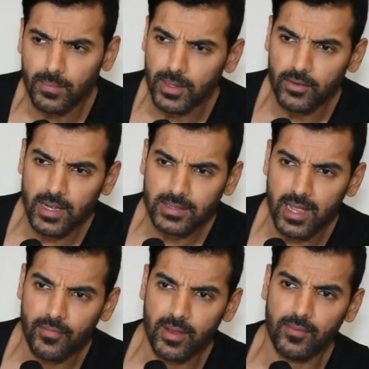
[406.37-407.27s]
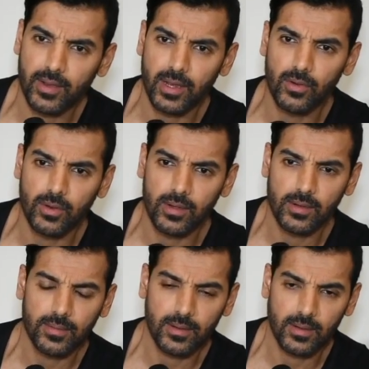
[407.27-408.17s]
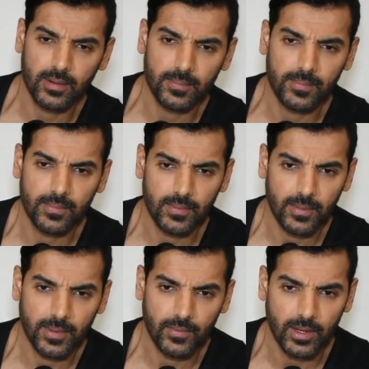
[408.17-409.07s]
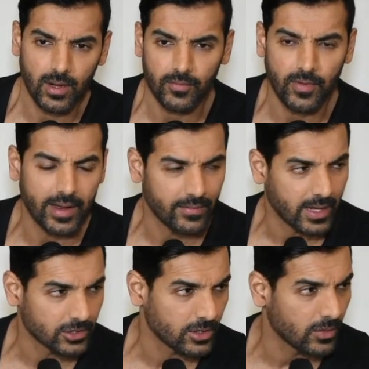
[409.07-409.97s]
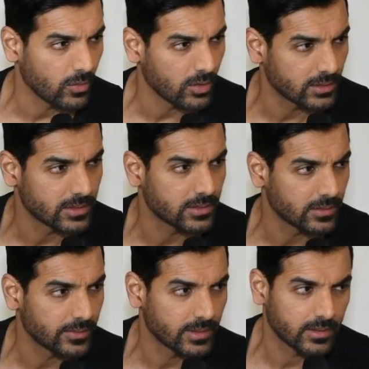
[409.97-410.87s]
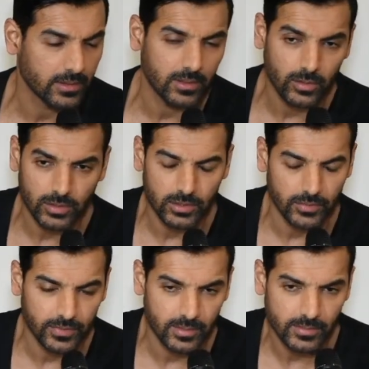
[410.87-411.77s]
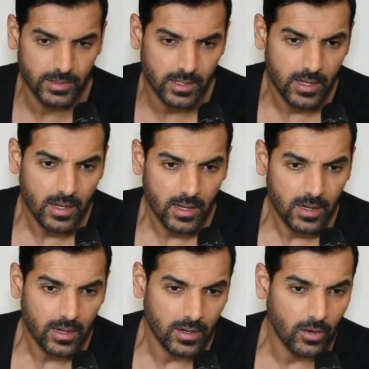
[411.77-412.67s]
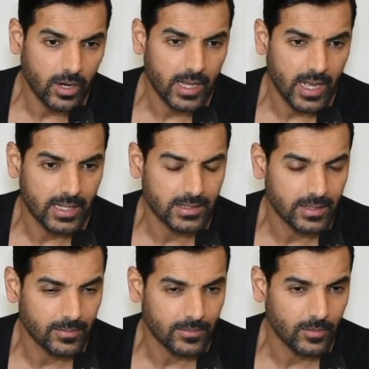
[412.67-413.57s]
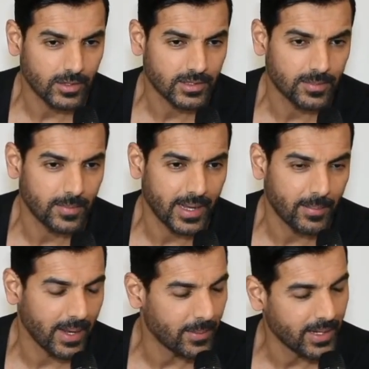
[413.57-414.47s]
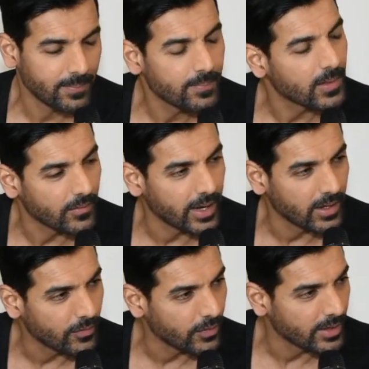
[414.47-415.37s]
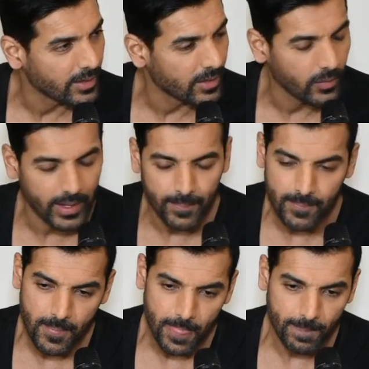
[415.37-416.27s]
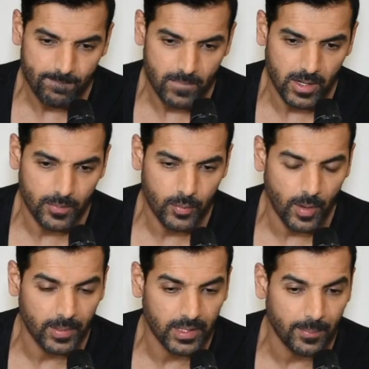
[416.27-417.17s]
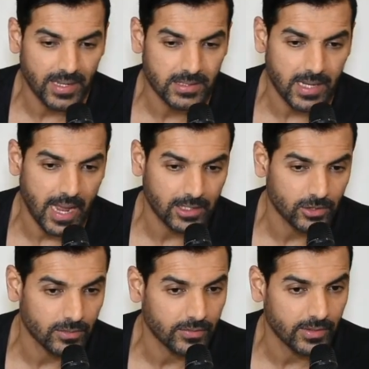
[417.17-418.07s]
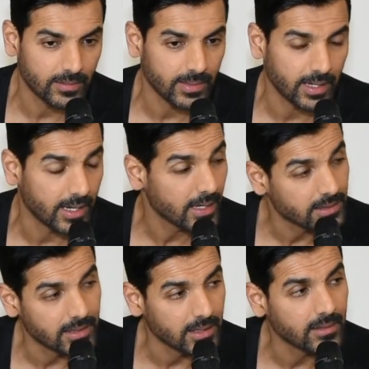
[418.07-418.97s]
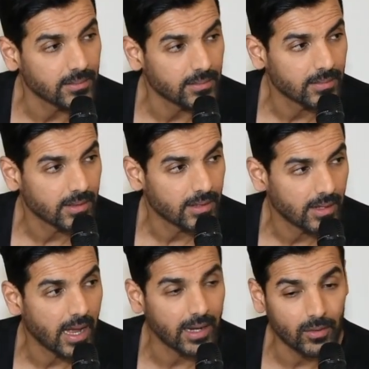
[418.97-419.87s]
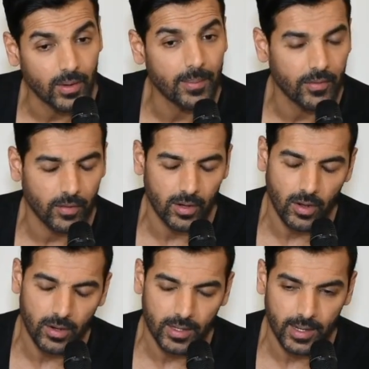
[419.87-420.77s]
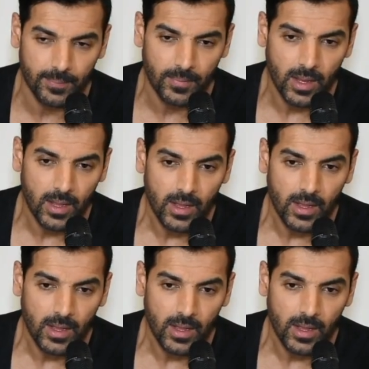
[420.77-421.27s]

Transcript: So Madras Cafe and Vicky Donor, we got 5 national awards with those 2 films. Rocky Handsome was my baby, very different in a way. Probably the best action film India has seen, and it will be for a long time.